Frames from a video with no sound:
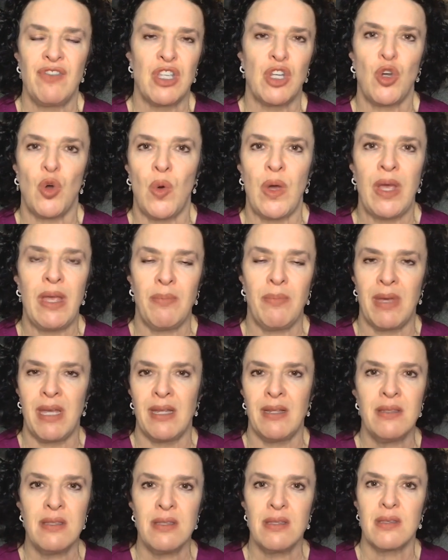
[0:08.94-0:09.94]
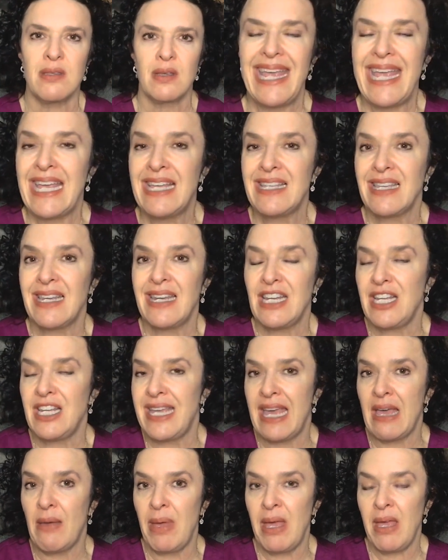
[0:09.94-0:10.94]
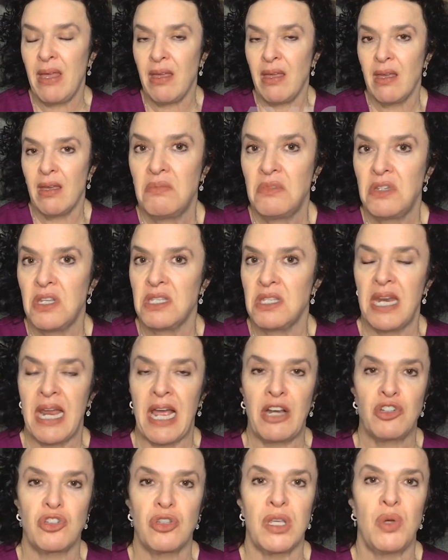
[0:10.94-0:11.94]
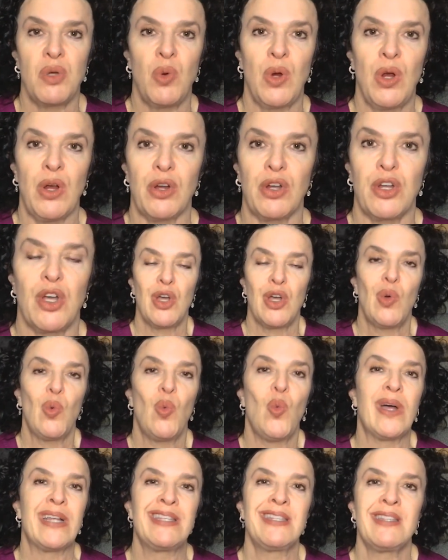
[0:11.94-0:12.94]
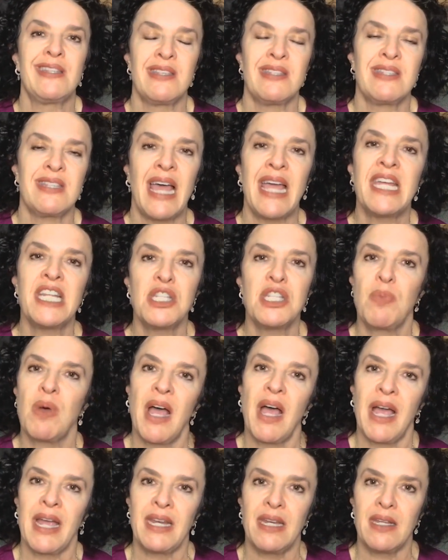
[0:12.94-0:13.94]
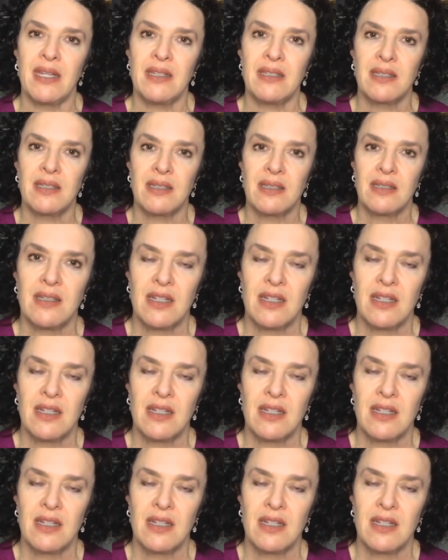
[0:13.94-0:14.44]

and ointments. Is it a gimmick? Does it actually work? What's the science behind it?